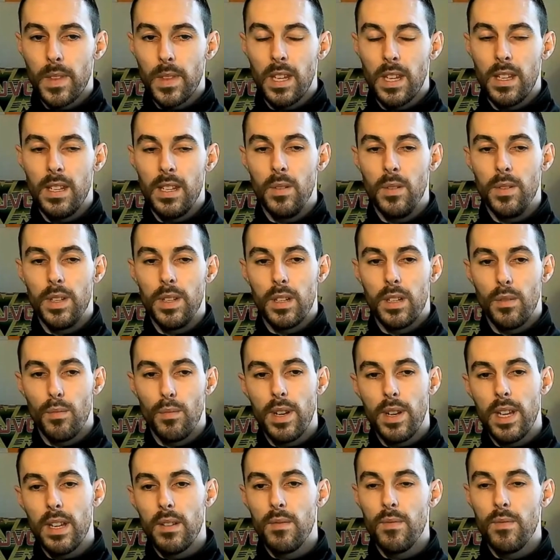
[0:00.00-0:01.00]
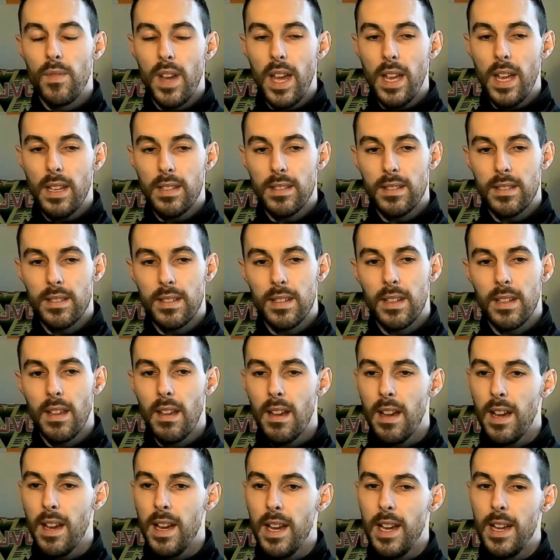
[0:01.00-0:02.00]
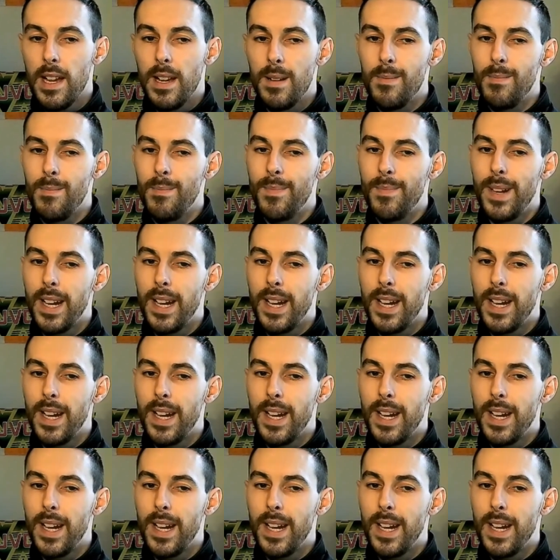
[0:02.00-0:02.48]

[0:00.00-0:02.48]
You could reinvest. I